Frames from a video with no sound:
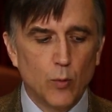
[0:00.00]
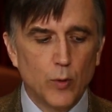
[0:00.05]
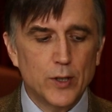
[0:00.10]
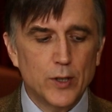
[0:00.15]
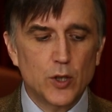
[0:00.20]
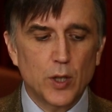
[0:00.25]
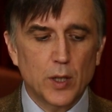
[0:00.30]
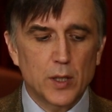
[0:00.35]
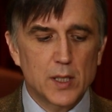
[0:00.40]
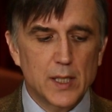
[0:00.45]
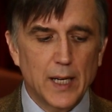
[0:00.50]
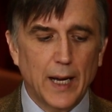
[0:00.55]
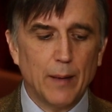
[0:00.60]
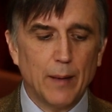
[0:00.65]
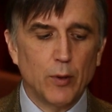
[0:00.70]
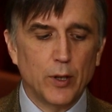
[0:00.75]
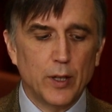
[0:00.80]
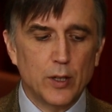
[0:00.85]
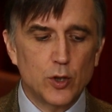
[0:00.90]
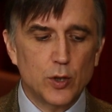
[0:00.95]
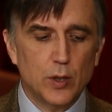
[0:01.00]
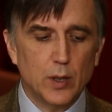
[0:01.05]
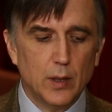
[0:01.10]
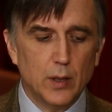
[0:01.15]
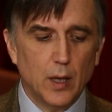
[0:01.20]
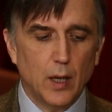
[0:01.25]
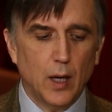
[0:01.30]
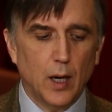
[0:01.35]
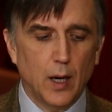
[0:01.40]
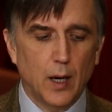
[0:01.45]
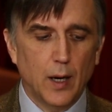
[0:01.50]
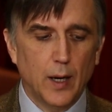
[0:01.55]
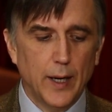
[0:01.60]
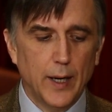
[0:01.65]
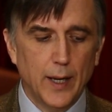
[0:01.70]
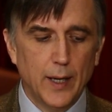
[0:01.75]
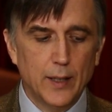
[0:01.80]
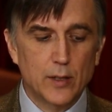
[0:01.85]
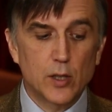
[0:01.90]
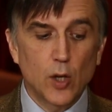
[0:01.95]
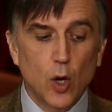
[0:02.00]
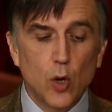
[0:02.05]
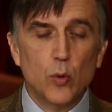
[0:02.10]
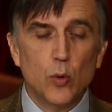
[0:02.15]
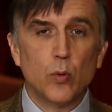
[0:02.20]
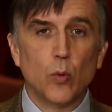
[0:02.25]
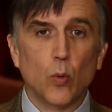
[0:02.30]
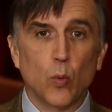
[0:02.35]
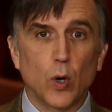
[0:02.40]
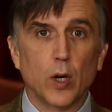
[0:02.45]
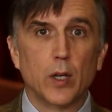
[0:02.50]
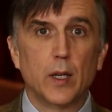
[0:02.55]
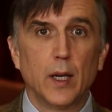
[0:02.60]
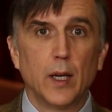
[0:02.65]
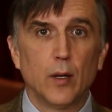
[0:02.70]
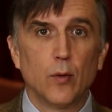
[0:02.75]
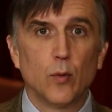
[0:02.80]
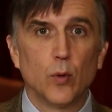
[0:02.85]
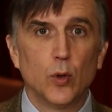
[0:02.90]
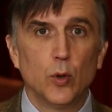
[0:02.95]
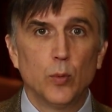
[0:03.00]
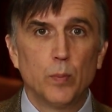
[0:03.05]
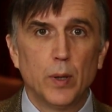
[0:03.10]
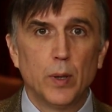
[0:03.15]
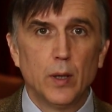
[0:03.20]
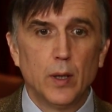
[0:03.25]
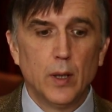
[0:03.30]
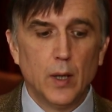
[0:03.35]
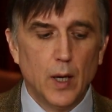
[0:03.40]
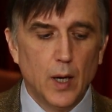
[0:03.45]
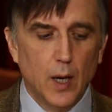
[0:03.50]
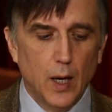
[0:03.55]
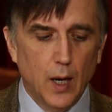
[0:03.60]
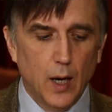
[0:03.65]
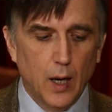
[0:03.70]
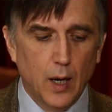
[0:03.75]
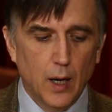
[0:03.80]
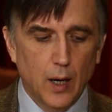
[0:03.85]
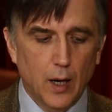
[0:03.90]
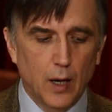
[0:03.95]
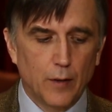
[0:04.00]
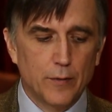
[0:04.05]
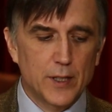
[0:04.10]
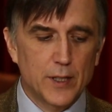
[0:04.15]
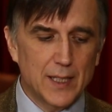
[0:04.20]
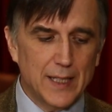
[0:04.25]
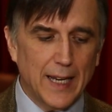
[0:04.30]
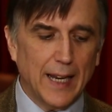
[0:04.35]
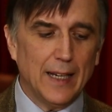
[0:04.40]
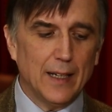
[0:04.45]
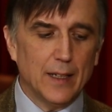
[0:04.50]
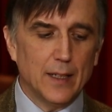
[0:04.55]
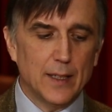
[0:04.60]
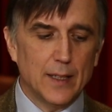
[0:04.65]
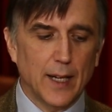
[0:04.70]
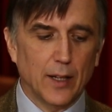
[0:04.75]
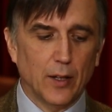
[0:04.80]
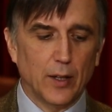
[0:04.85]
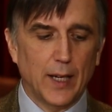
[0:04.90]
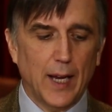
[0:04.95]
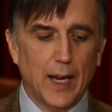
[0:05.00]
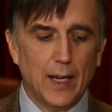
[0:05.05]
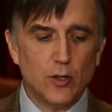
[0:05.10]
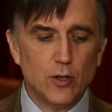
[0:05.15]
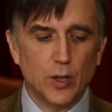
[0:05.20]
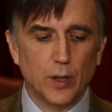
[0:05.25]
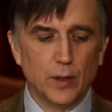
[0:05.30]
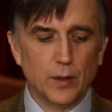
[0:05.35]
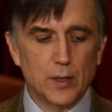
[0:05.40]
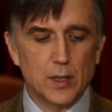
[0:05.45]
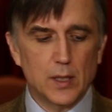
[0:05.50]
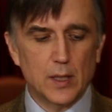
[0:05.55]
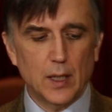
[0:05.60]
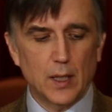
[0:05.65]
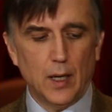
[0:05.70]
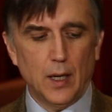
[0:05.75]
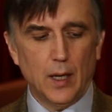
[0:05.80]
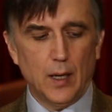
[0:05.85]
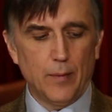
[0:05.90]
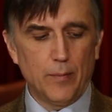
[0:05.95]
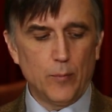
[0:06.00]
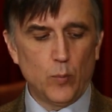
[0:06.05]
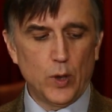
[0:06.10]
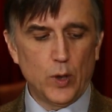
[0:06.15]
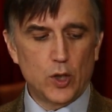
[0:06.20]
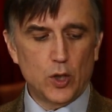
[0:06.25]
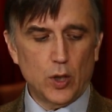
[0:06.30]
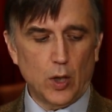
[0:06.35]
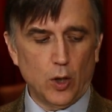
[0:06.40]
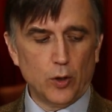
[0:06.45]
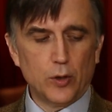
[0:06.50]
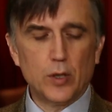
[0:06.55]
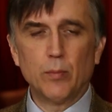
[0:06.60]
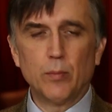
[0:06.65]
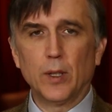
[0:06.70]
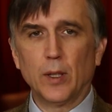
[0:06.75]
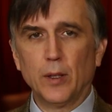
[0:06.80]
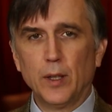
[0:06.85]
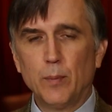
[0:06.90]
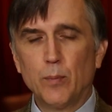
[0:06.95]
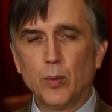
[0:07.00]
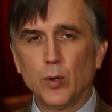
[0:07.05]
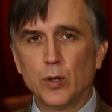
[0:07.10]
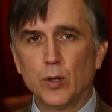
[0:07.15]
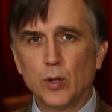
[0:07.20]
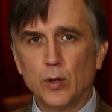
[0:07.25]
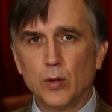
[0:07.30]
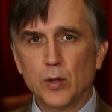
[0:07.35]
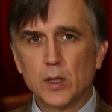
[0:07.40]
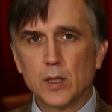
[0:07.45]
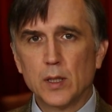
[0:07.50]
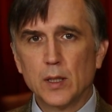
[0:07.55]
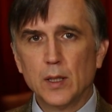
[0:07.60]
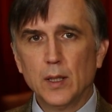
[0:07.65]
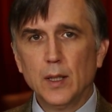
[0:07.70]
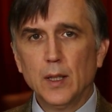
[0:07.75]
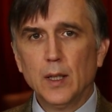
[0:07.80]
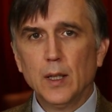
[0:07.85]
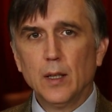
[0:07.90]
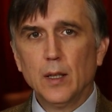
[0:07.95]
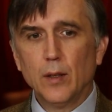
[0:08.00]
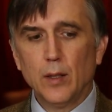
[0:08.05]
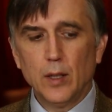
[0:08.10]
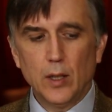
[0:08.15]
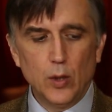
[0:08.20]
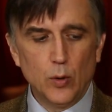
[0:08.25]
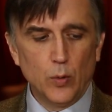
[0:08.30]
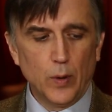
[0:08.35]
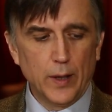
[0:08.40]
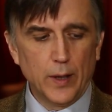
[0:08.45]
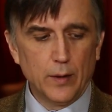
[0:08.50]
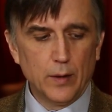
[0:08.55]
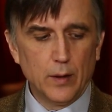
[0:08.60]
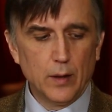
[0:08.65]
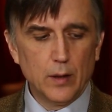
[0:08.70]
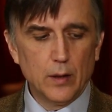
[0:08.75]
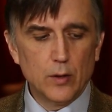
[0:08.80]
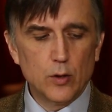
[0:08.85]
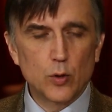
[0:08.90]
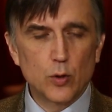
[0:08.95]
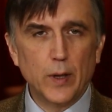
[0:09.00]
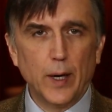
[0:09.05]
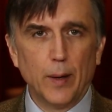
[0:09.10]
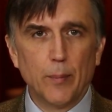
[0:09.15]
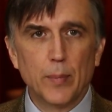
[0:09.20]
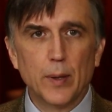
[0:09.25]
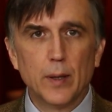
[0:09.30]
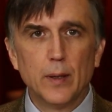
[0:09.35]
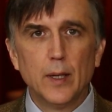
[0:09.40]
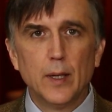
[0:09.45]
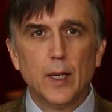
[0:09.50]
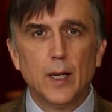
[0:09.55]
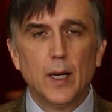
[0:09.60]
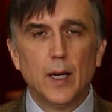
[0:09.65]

which established its own working group of state delegations, which ultimately produced the UN DRIP.